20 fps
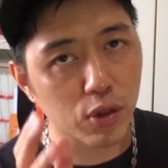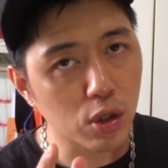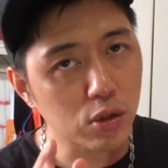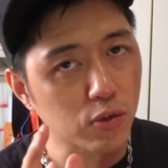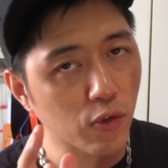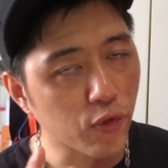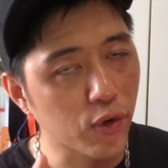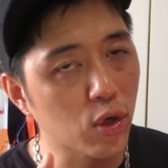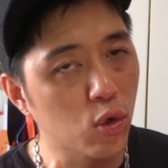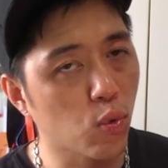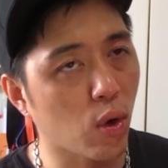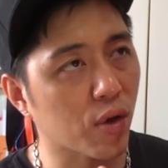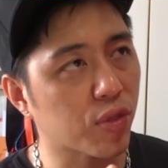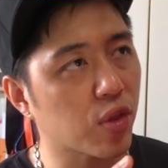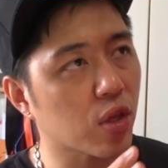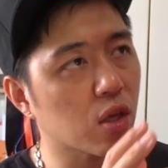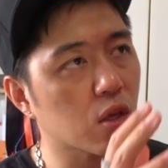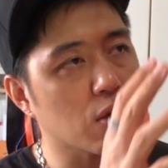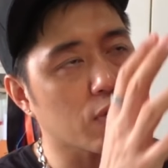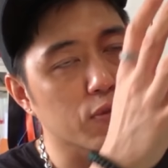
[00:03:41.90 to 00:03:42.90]
those of you who are
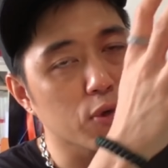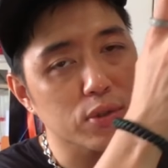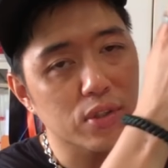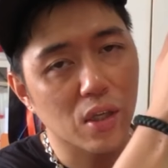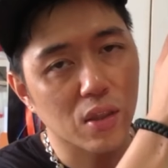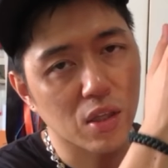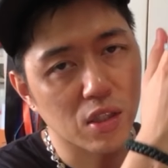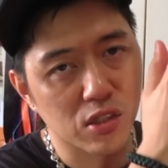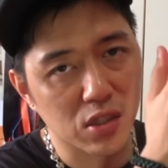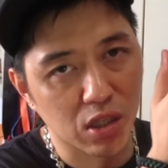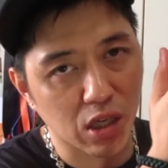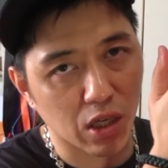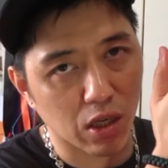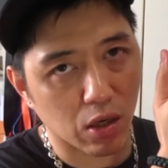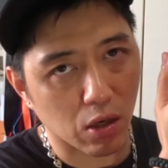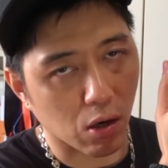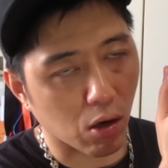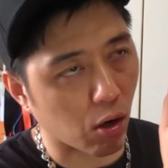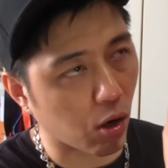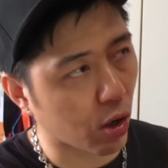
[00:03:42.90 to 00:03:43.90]
thinking of using this
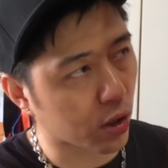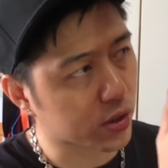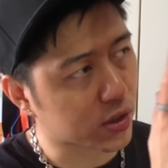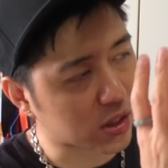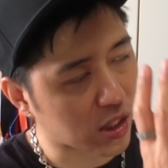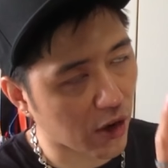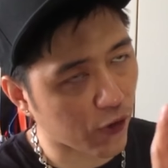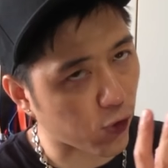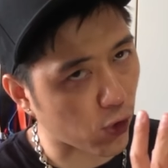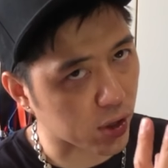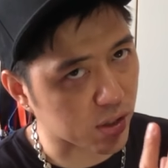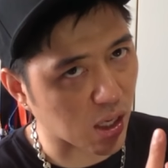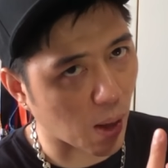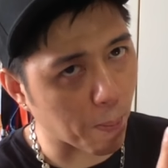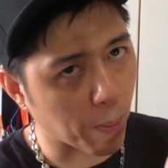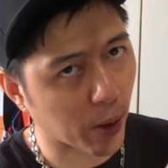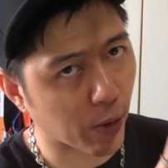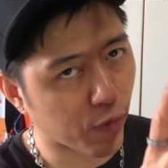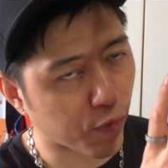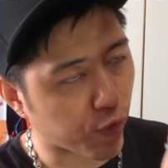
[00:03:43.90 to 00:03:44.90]
kit on, say for
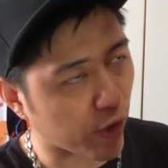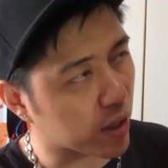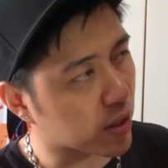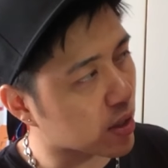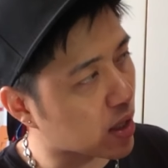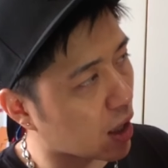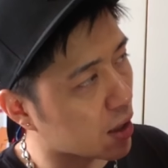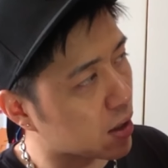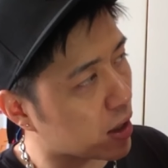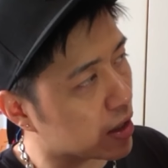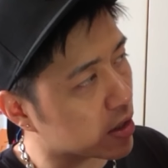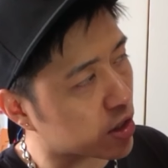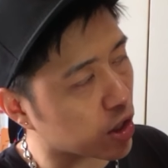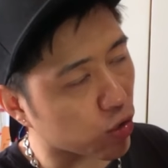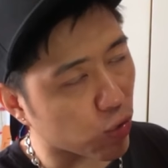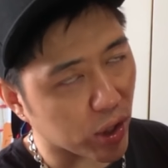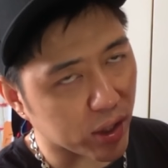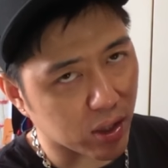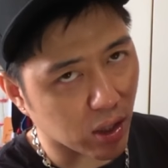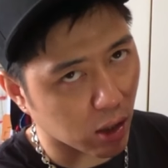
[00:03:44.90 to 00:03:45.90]
example, front gun
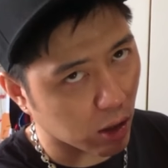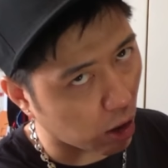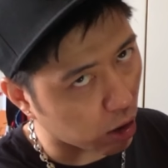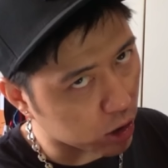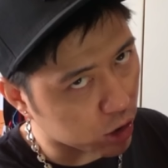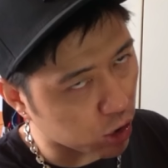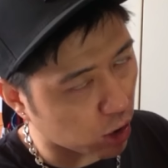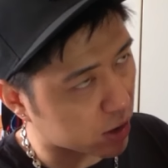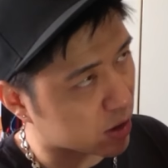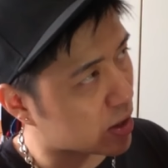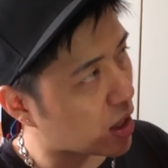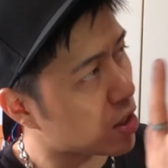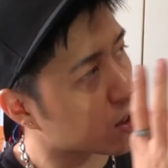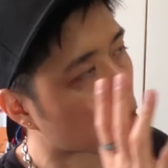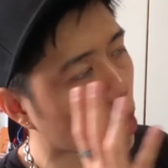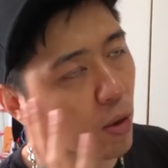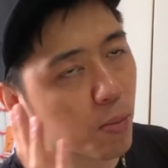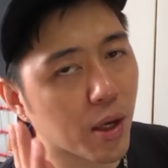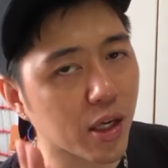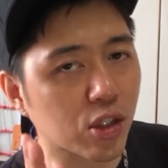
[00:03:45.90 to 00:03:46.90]
integrated Longshots, then you
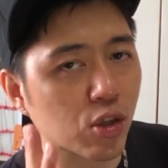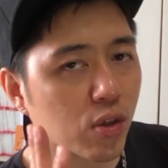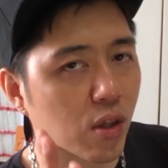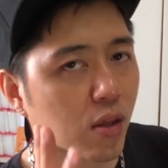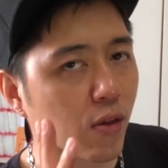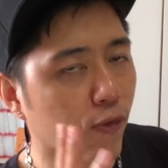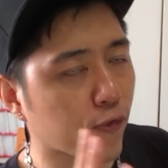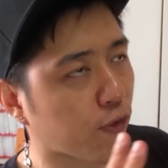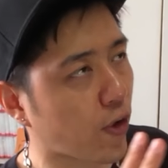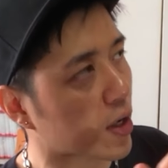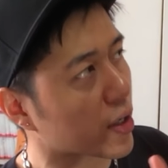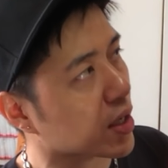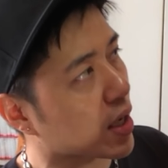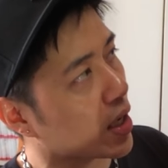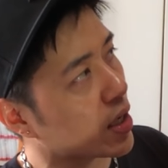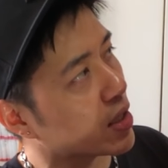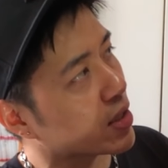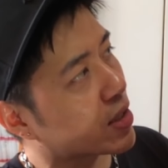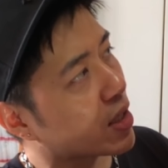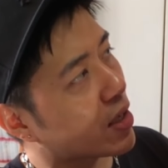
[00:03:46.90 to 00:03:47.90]
gotta make sure that the front
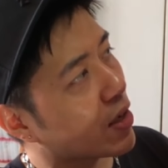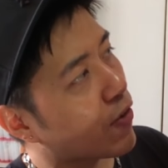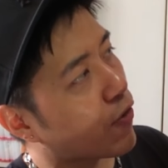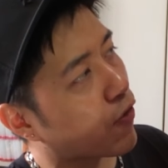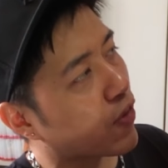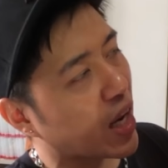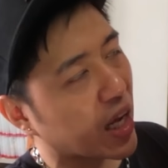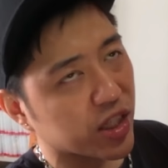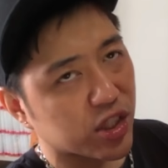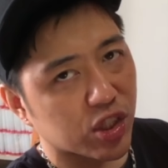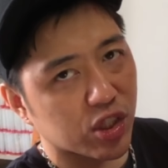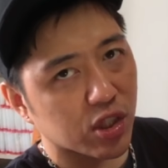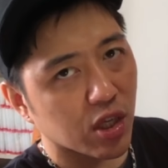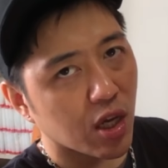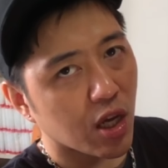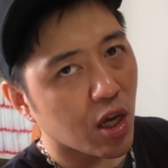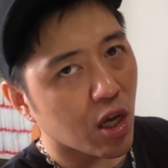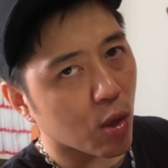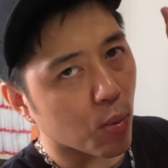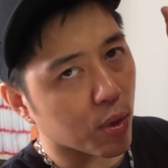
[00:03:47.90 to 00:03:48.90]
gun is sitting flush
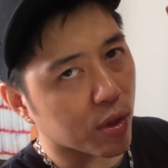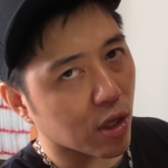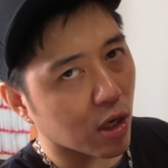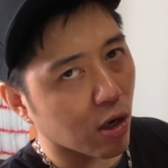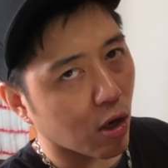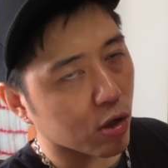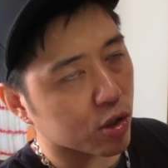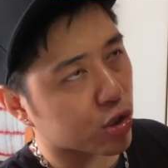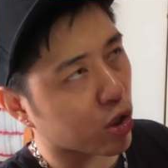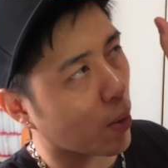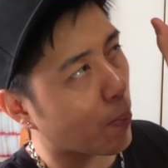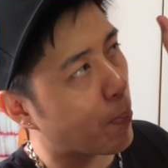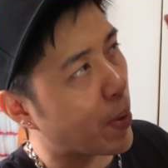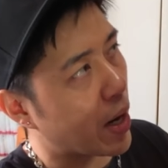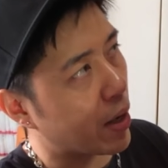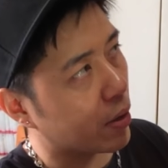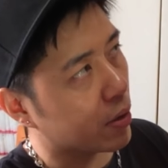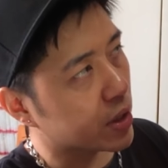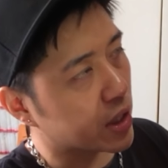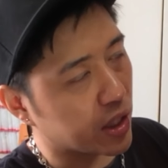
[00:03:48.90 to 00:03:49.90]
with the Longshot
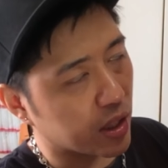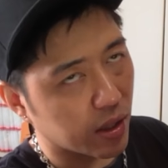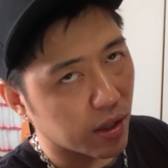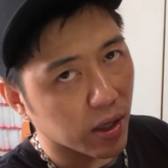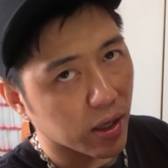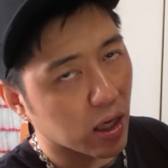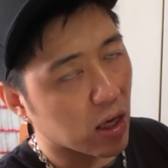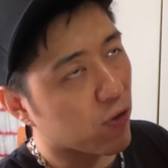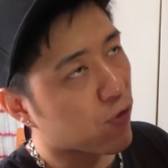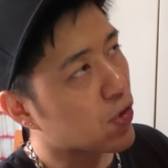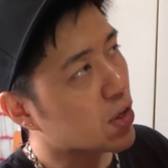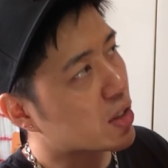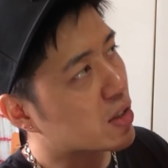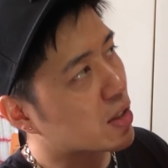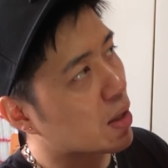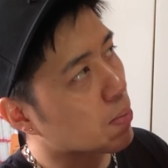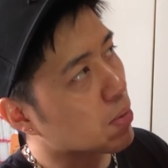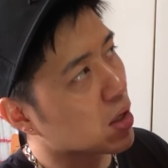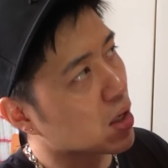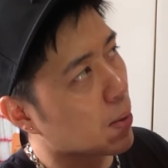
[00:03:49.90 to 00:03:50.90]
barrel here. If it's
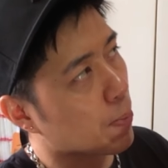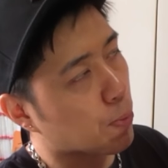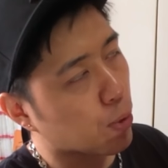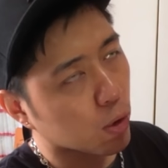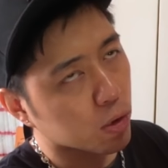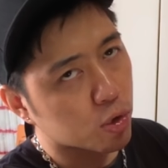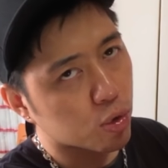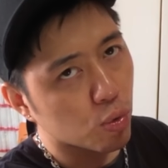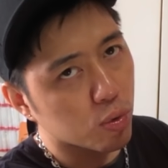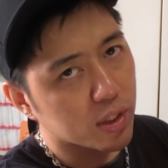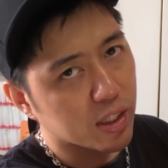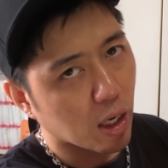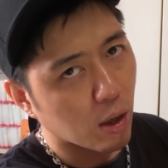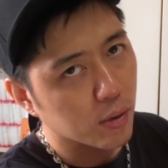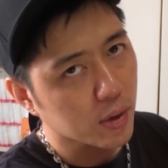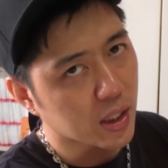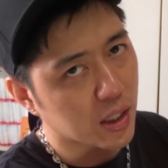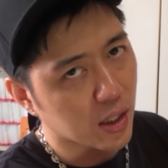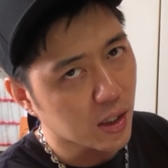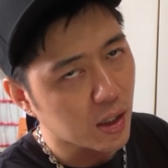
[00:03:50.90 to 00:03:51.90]
something that protrudes
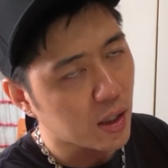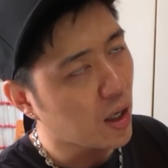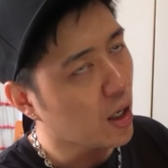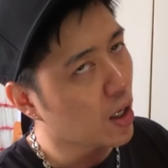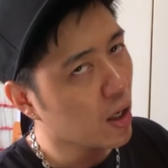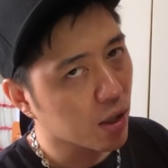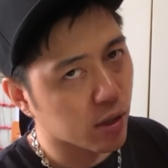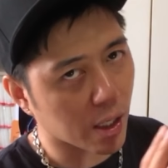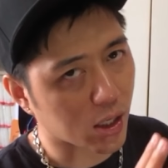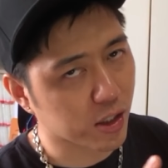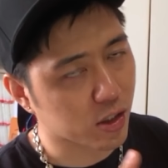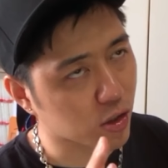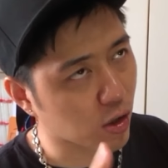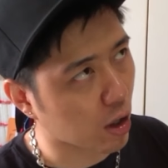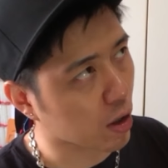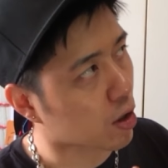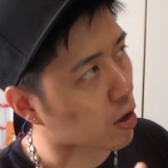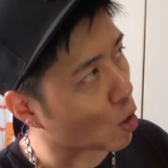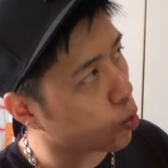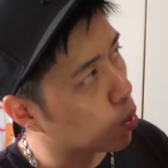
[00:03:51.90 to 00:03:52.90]
out here, then it's
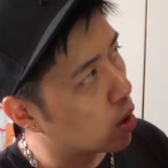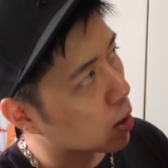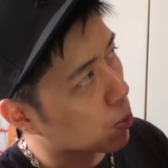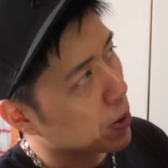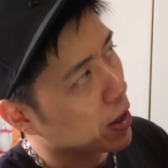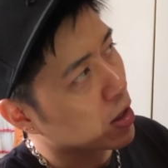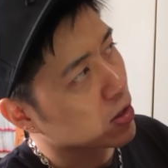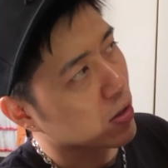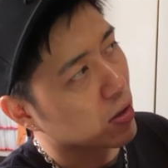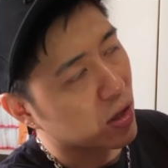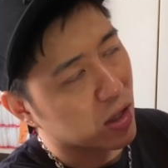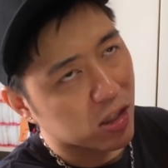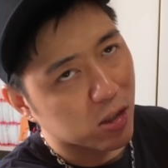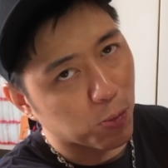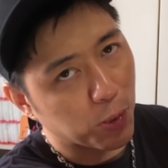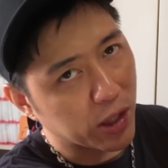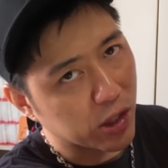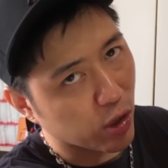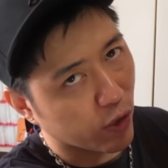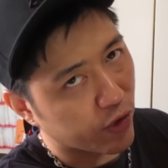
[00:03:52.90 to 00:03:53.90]
not gonna work because of this
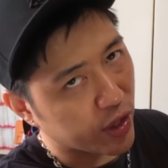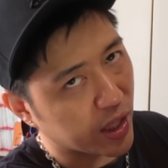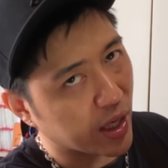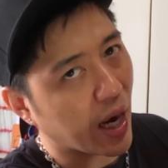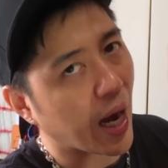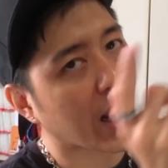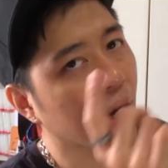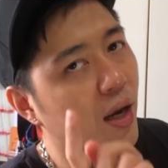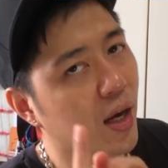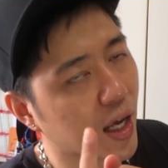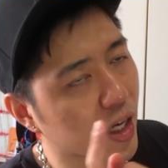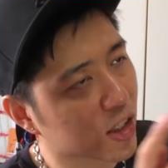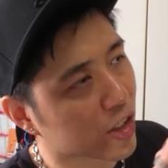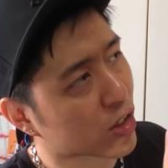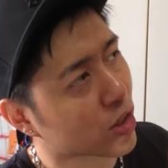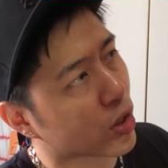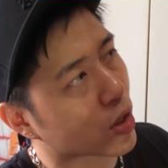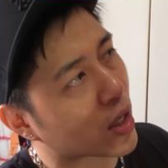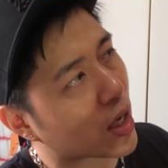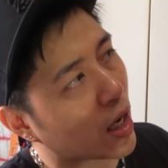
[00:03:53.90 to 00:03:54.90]
piece over here,
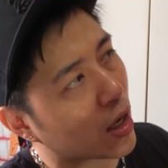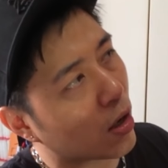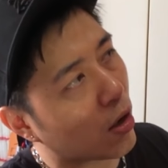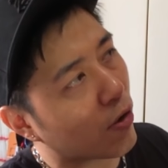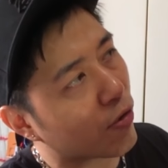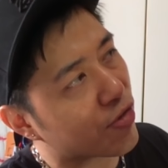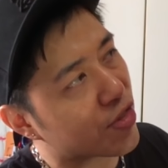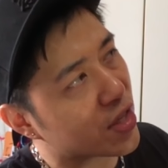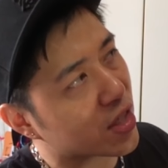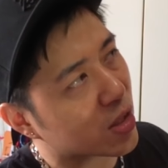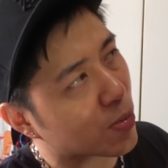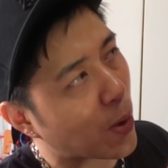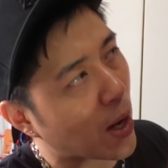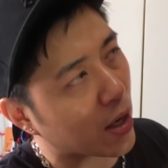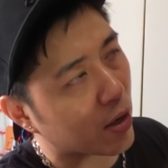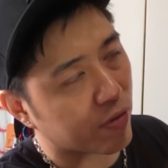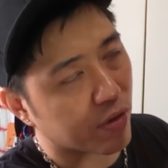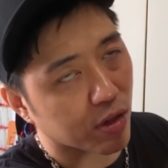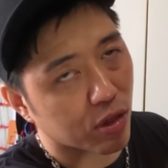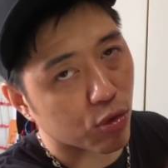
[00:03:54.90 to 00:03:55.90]
unless you cut off this
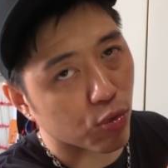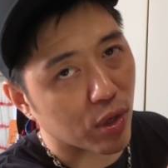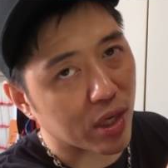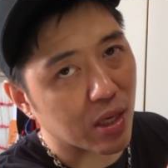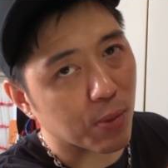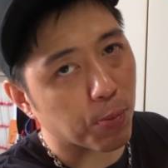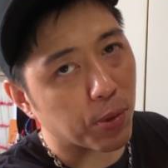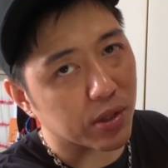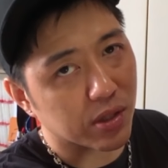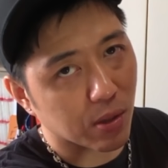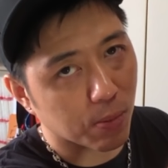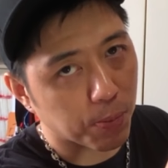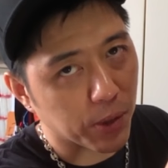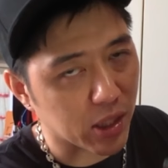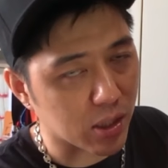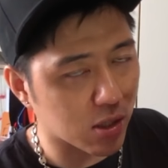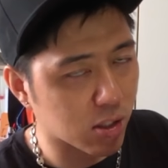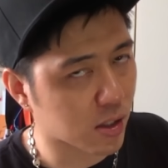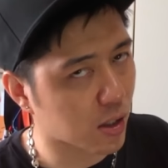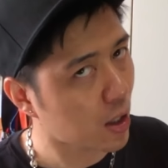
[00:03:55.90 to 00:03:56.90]
part of the 3D printed
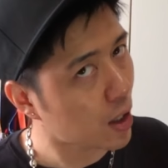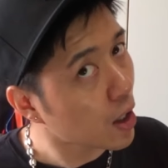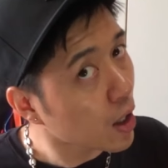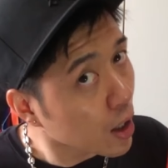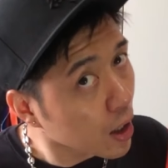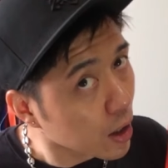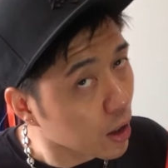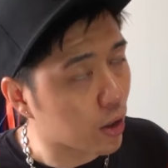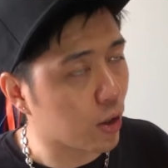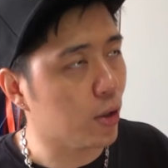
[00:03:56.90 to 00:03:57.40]
piece, you